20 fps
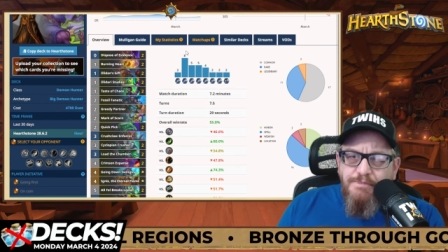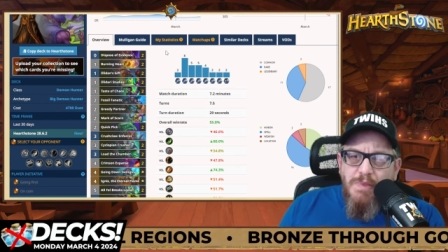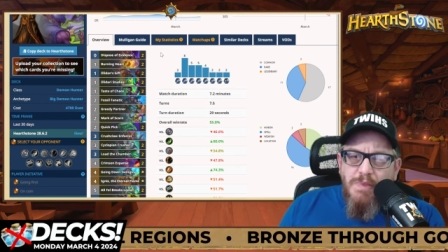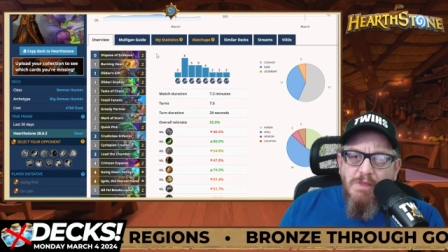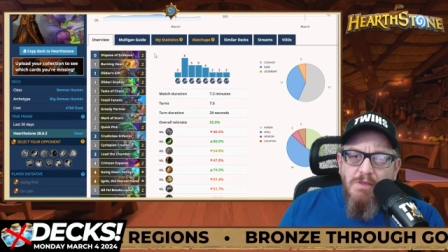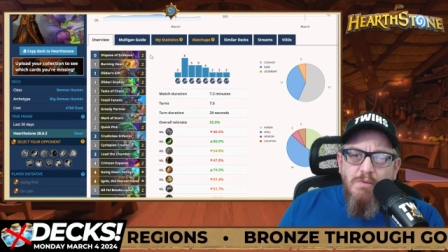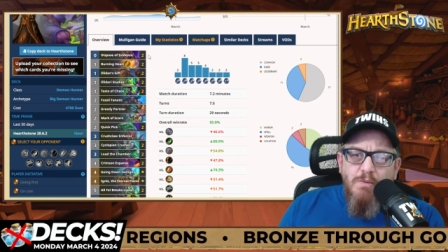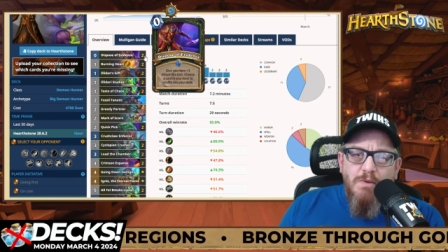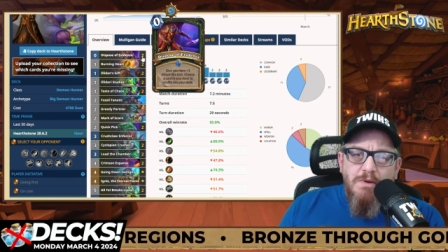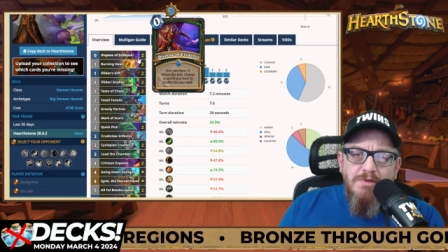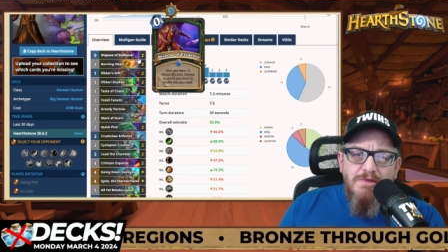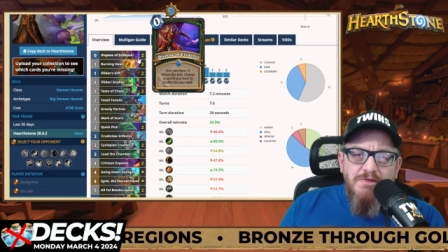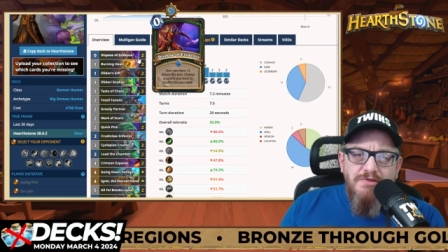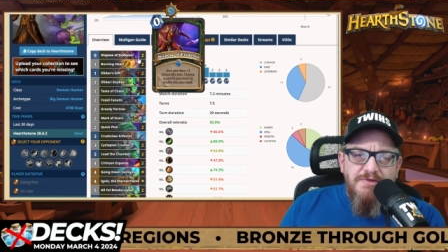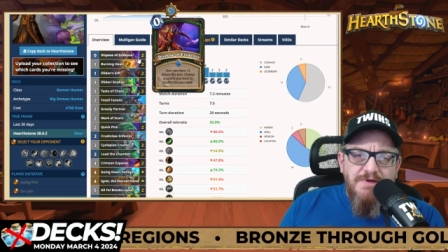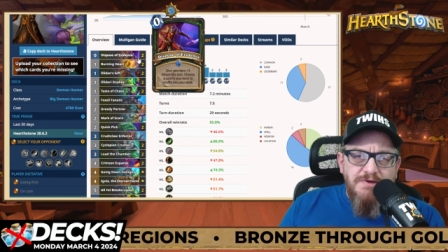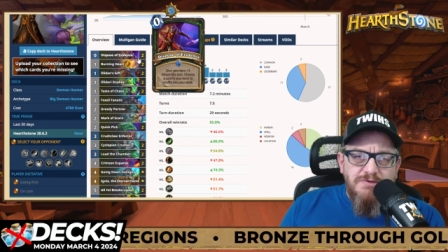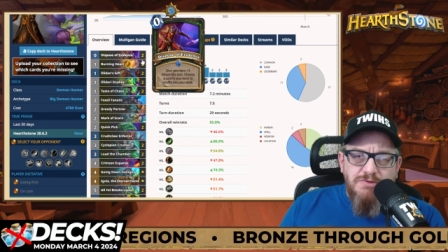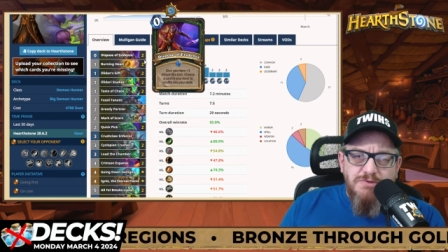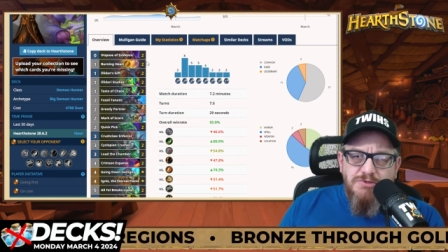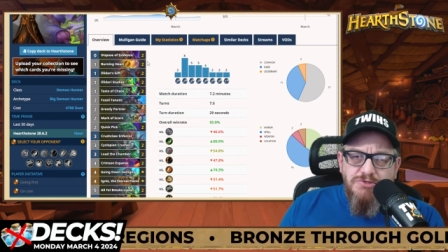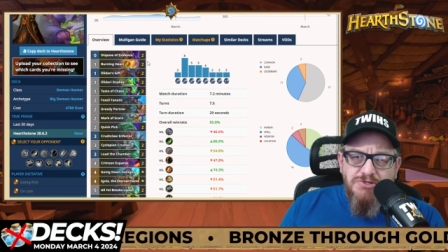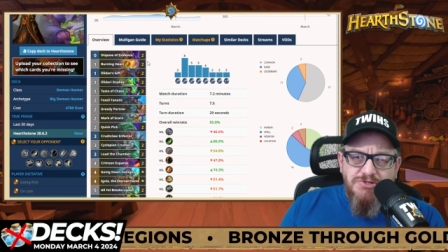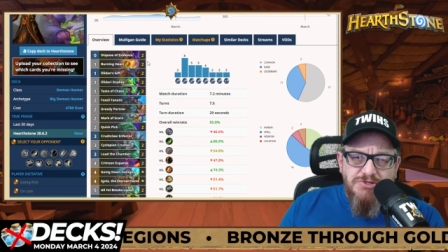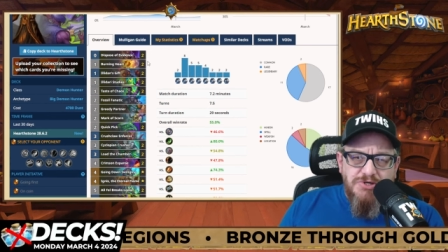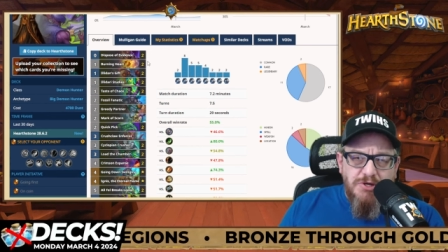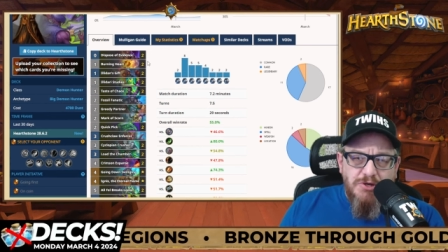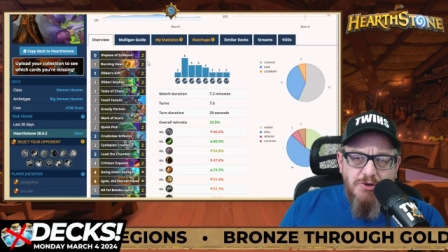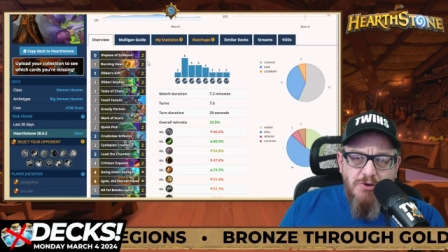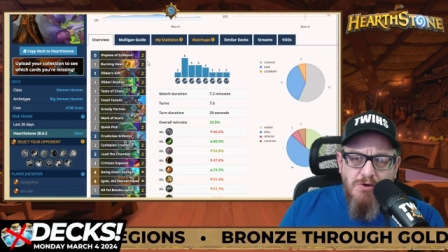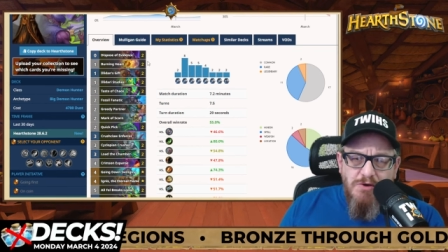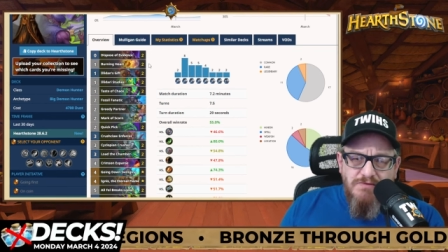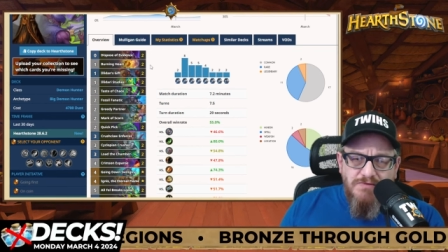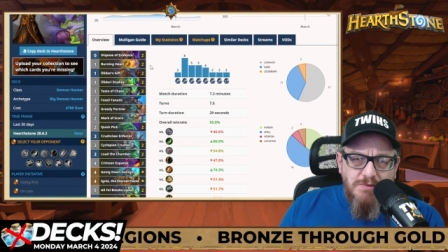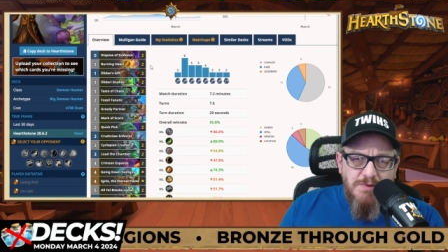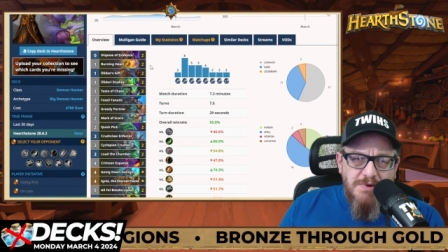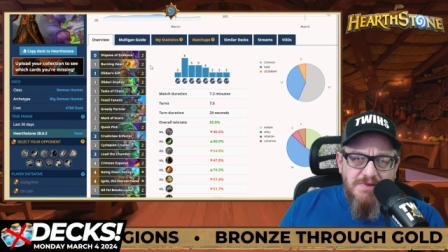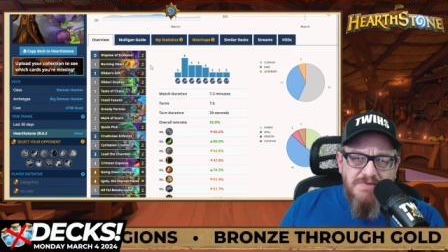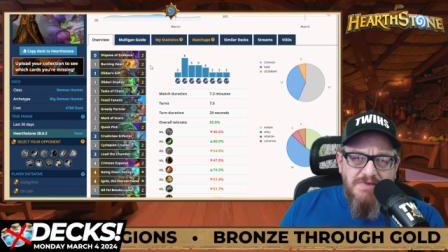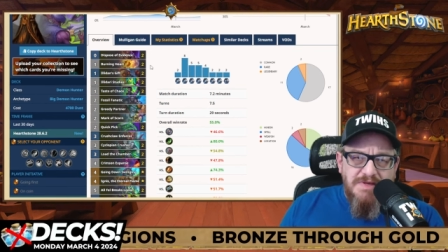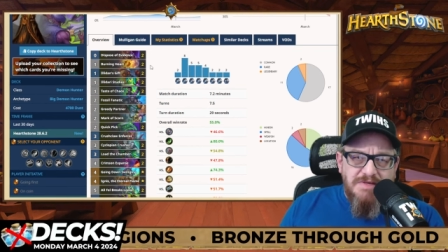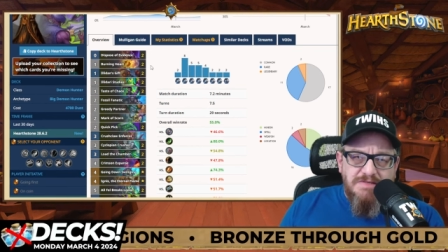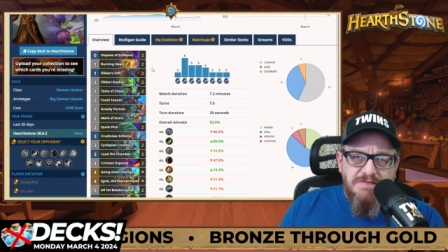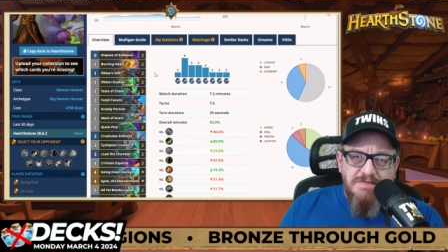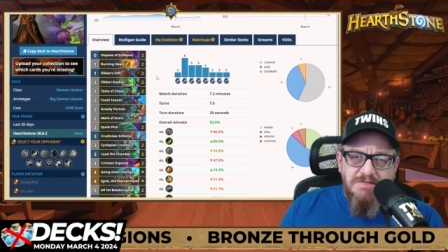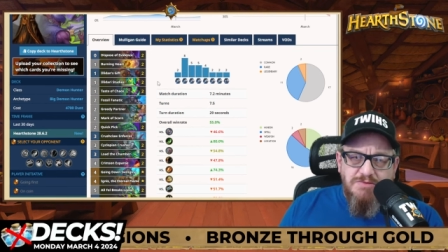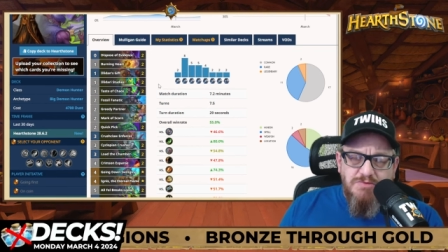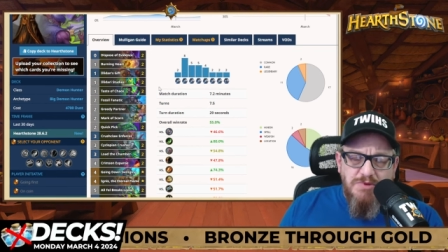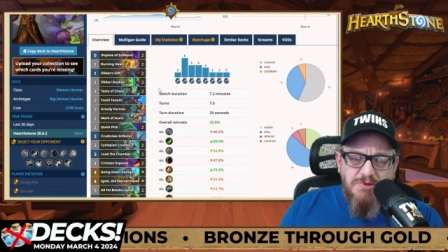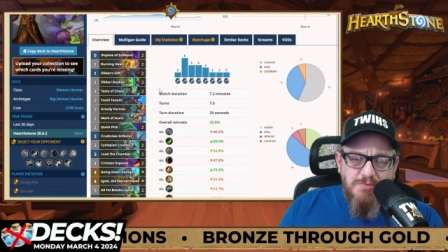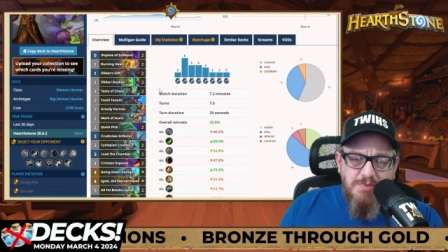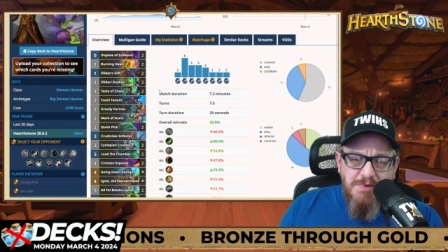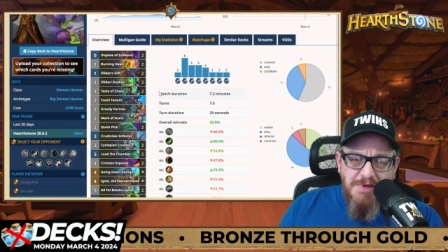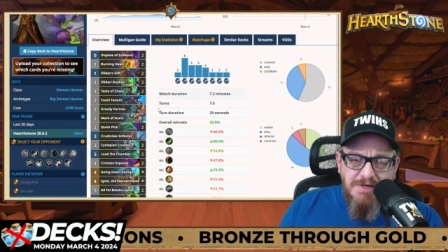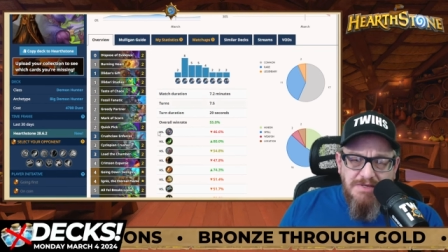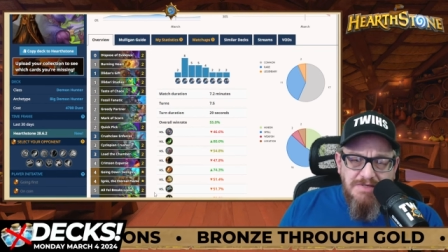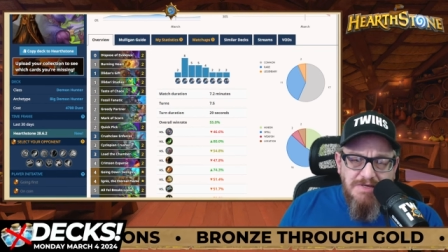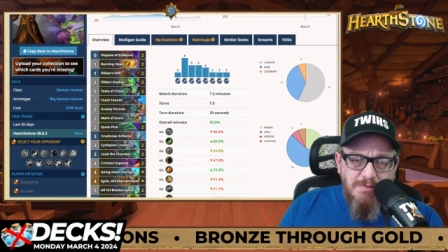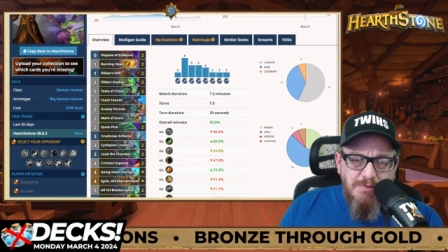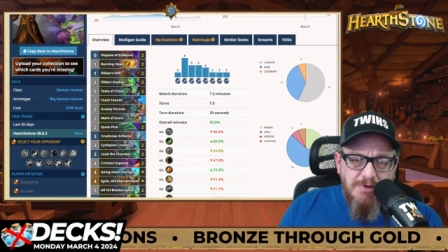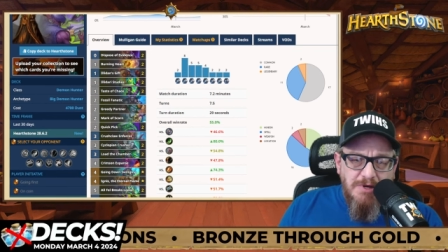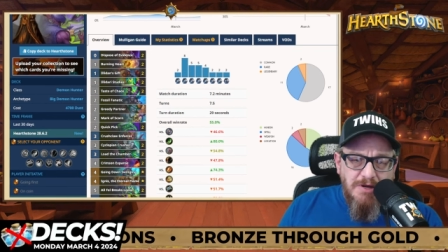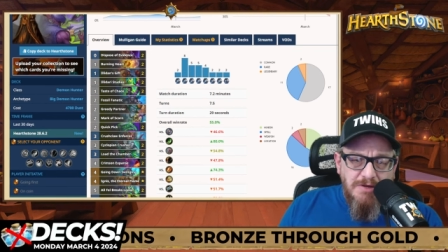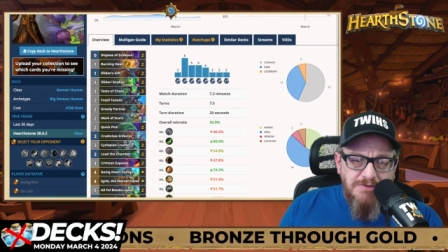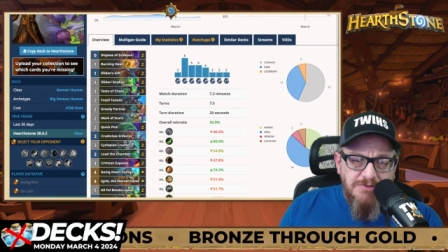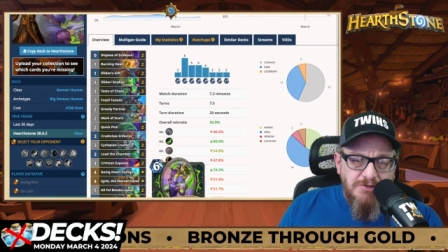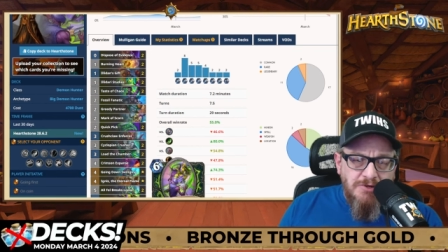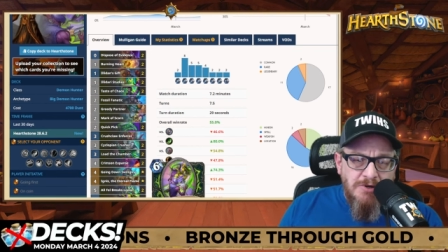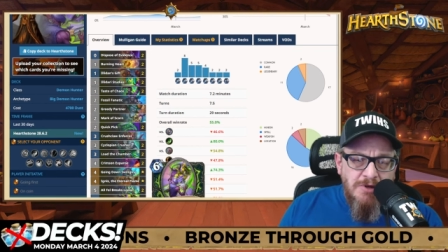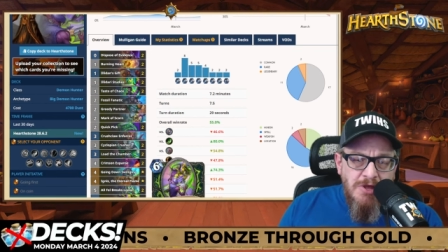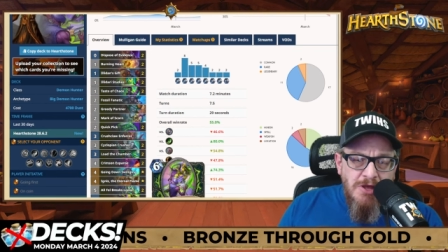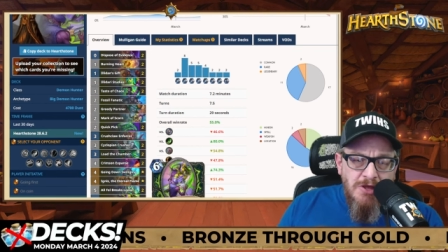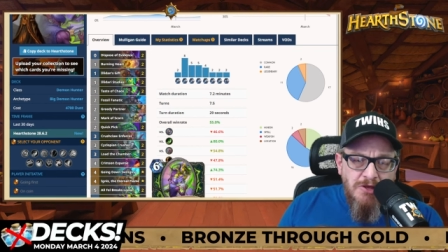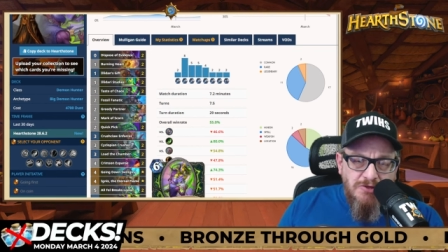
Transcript: One of the things we're just going to go over with this is with Big Demon Hunter,